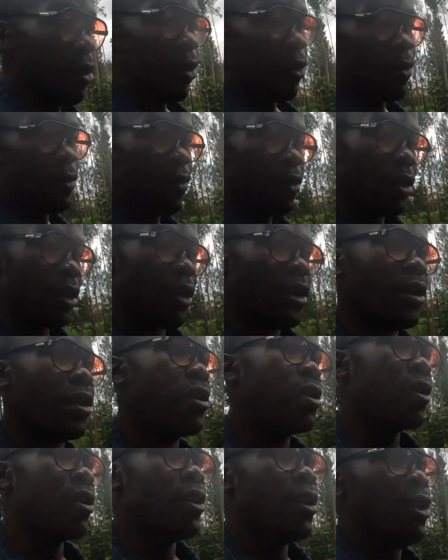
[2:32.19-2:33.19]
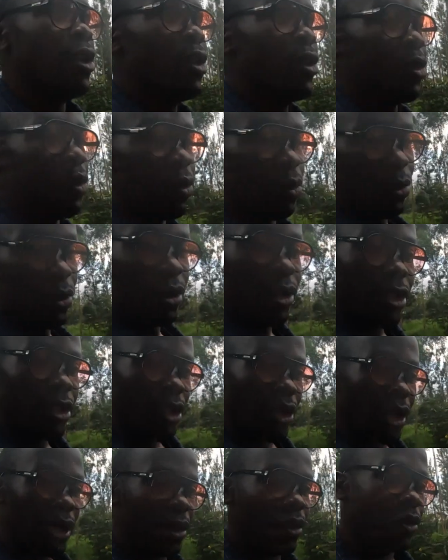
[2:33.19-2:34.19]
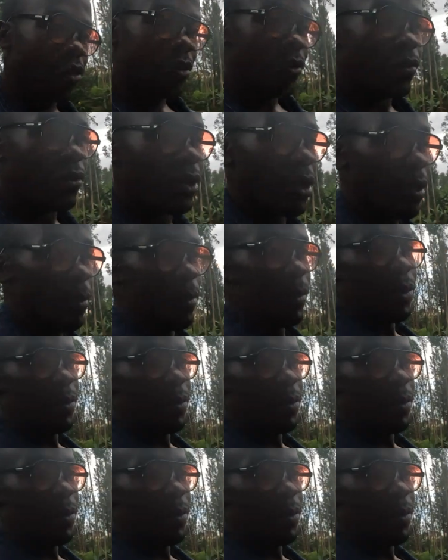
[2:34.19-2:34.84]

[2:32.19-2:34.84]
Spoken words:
to see a lot of young